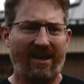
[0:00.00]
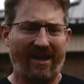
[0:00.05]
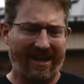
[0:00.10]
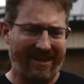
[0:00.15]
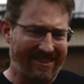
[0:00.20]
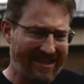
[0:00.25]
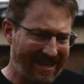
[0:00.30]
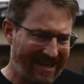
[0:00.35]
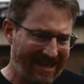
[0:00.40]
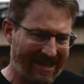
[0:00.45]

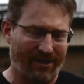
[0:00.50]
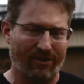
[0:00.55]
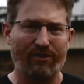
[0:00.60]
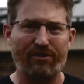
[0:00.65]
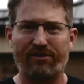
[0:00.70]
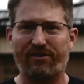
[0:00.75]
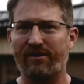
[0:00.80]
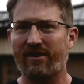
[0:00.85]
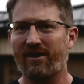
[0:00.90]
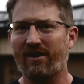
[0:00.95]
and the
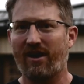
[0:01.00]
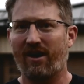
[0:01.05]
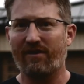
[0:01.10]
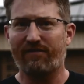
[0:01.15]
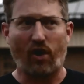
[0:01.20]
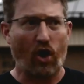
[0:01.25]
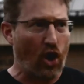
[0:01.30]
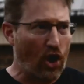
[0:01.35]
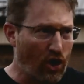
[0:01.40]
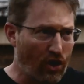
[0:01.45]
health
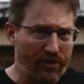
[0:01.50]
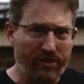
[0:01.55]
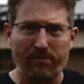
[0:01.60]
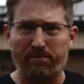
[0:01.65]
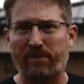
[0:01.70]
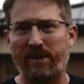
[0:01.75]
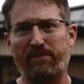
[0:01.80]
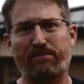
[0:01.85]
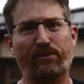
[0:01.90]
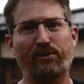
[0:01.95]
of all the
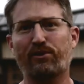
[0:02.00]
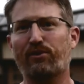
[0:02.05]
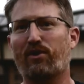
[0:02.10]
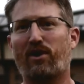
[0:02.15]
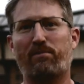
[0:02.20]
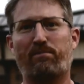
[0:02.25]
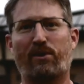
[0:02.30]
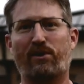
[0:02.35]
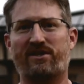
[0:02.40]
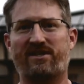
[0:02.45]
people who
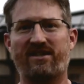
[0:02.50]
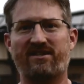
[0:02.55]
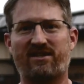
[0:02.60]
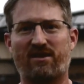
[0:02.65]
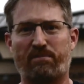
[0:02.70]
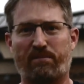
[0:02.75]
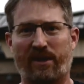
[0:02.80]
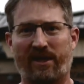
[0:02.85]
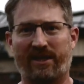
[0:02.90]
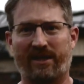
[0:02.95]
are
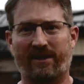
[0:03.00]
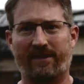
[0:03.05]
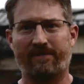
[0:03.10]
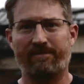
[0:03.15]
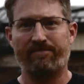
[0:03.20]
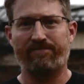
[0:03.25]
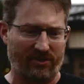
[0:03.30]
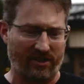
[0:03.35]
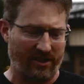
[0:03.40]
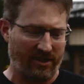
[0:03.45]
participating.
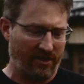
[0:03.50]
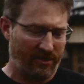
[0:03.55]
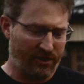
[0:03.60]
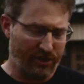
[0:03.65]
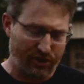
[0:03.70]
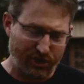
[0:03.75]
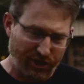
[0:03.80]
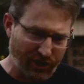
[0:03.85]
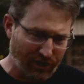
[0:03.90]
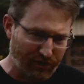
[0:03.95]
The
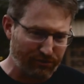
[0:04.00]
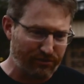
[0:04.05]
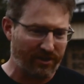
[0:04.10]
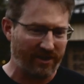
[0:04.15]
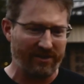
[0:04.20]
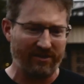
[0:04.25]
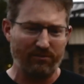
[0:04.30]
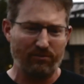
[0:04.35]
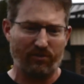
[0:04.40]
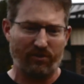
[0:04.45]

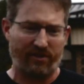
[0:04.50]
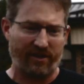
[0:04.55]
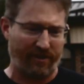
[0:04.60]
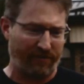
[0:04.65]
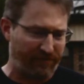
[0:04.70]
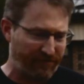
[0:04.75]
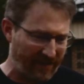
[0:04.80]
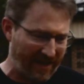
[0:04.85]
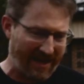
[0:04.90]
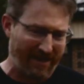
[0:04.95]
children, their
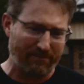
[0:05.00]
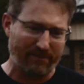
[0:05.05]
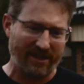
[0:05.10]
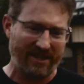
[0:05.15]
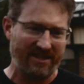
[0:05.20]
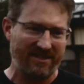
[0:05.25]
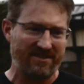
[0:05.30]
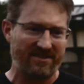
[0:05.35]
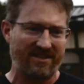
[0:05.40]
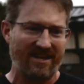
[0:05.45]

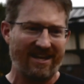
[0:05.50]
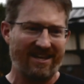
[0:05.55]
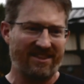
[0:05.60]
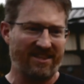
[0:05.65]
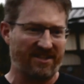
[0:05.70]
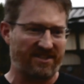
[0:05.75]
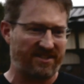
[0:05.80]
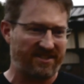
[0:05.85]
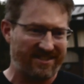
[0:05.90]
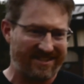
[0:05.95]
families,
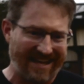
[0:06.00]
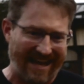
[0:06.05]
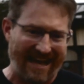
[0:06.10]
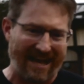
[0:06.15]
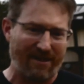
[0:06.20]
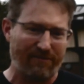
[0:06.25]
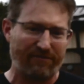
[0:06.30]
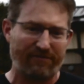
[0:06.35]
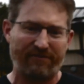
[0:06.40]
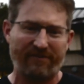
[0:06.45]
the
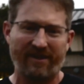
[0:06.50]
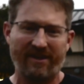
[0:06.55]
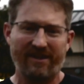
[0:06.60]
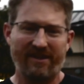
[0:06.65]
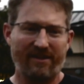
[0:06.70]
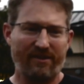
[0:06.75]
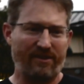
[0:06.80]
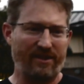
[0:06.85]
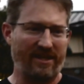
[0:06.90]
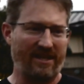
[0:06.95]
staff,
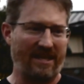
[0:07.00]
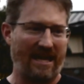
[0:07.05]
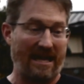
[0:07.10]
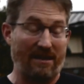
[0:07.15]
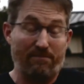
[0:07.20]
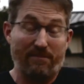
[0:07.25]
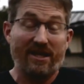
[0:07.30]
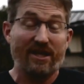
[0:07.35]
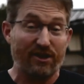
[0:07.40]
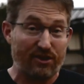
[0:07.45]
the
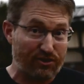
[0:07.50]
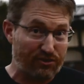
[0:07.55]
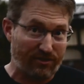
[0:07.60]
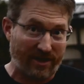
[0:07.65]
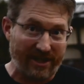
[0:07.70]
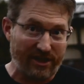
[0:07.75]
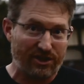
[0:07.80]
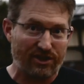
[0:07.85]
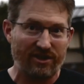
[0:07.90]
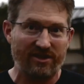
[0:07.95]

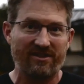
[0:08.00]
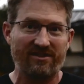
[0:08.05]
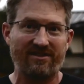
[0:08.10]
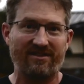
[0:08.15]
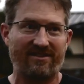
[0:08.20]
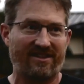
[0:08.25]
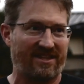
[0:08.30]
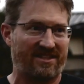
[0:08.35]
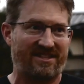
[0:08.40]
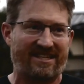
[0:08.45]

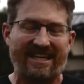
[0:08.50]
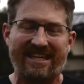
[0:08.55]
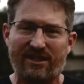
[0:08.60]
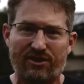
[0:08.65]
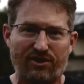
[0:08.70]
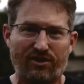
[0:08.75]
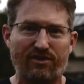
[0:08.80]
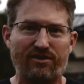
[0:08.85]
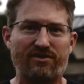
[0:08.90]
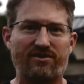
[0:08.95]
administration, the
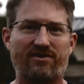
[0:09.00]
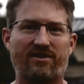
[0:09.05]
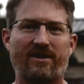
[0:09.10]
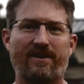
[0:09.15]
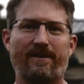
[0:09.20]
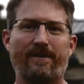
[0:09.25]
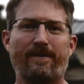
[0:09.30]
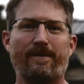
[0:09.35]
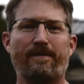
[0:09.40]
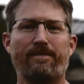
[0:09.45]
teachers.
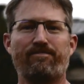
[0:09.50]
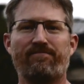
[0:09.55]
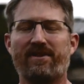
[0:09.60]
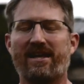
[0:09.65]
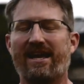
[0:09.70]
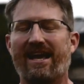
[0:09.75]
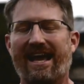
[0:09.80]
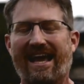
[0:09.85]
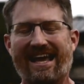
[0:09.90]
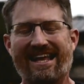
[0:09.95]

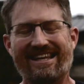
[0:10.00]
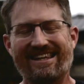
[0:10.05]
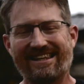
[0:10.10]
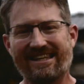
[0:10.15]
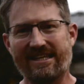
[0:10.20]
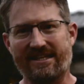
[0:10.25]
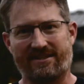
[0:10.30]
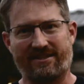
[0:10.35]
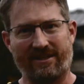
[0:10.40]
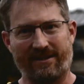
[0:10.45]
And
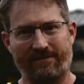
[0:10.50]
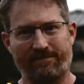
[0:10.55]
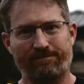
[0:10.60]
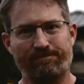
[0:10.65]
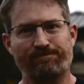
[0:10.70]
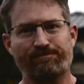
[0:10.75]
listen,